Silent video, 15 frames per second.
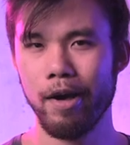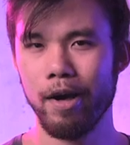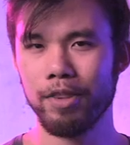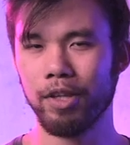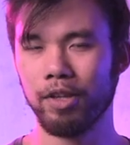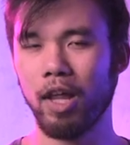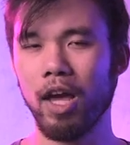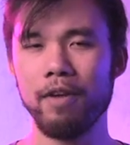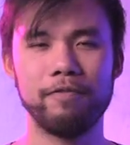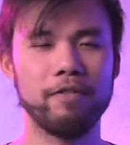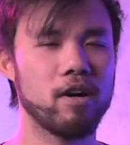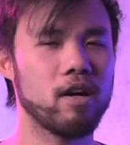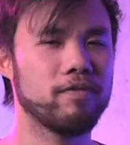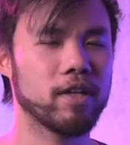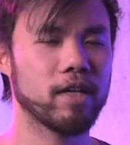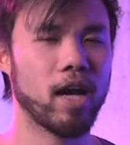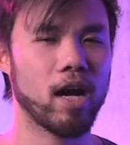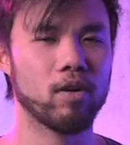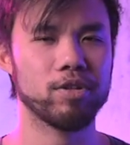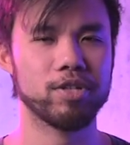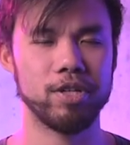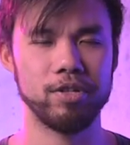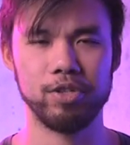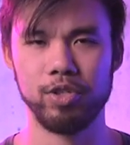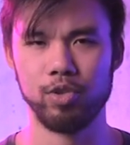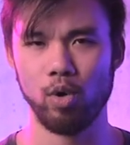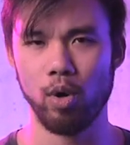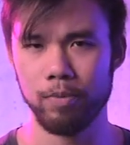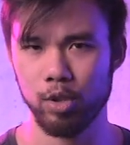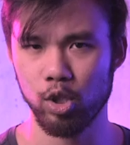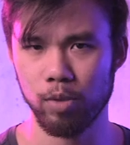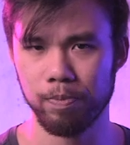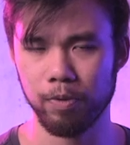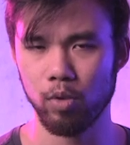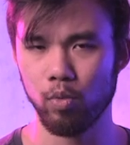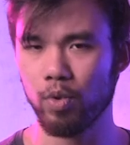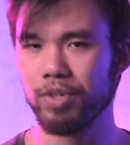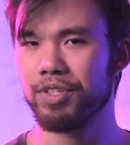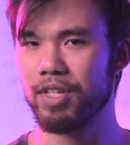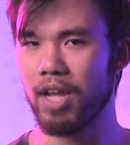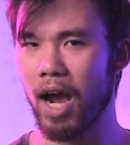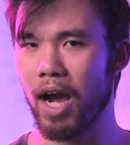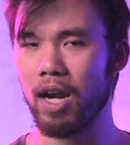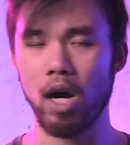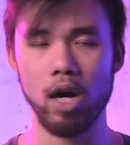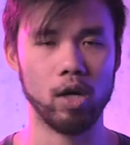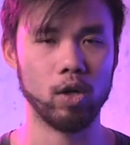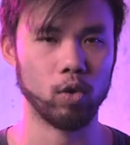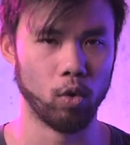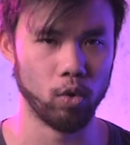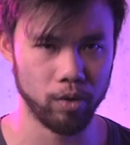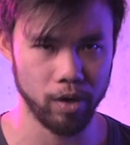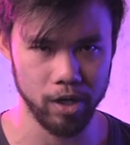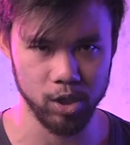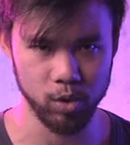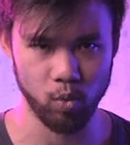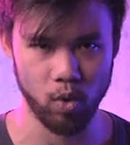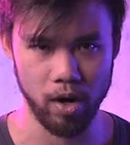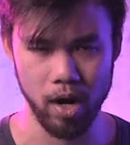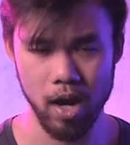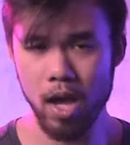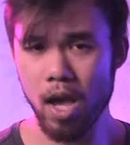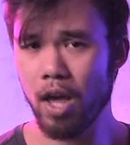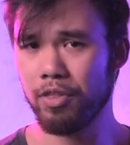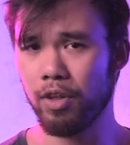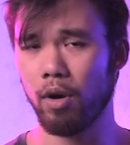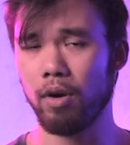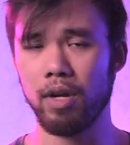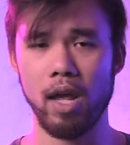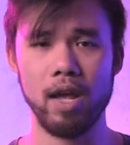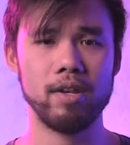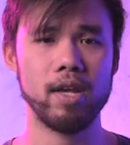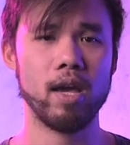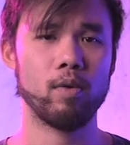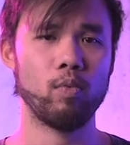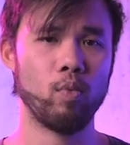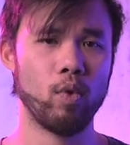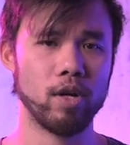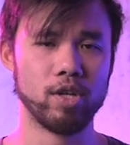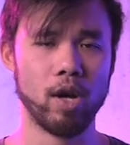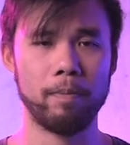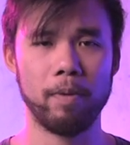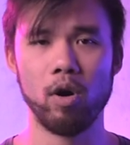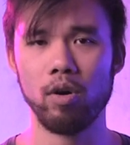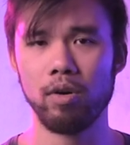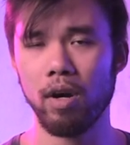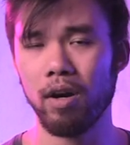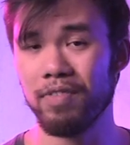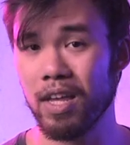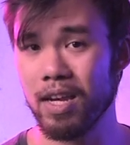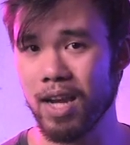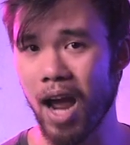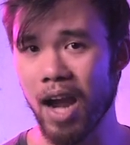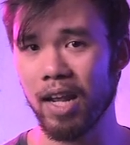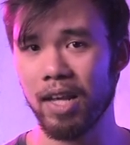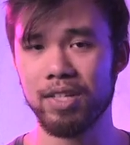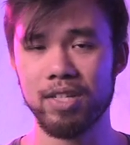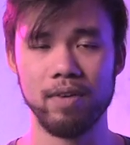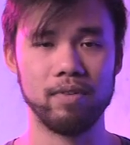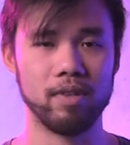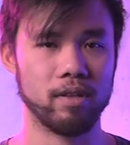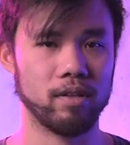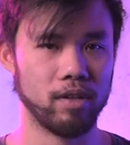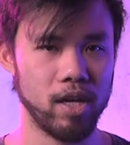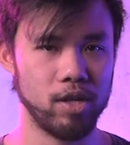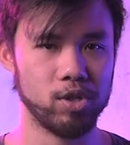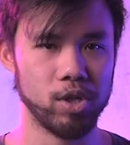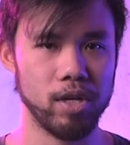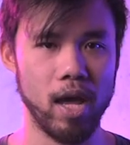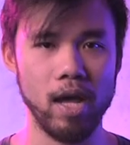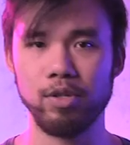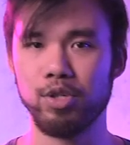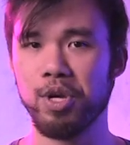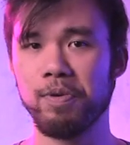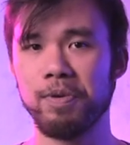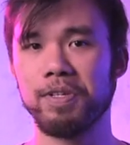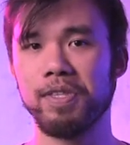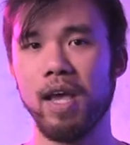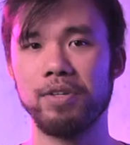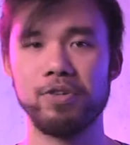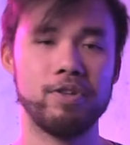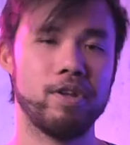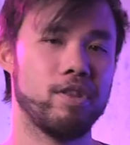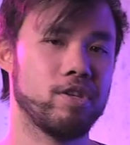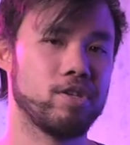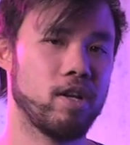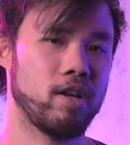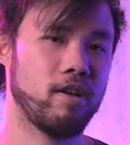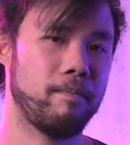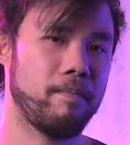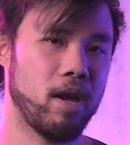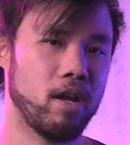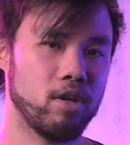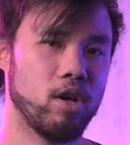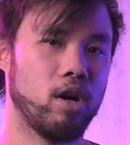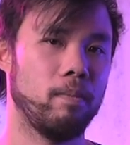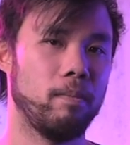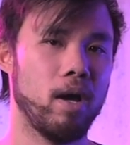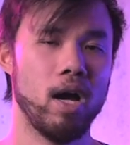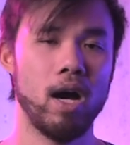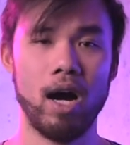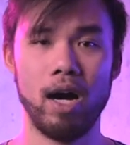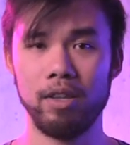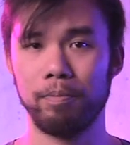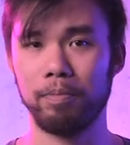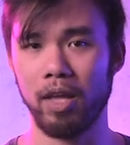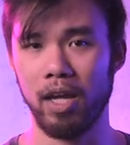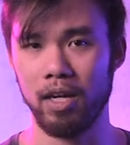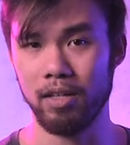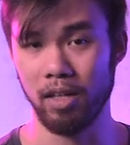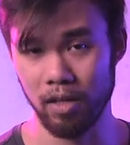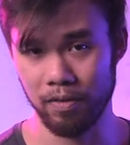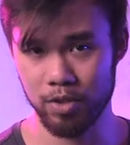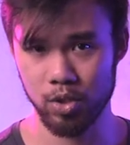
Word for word: The life of a garrison stormtrooper was not a glorious one. Thara Nyende was a part of the 97th Legion, and she was stationed in the city of Pinyumb on the planet of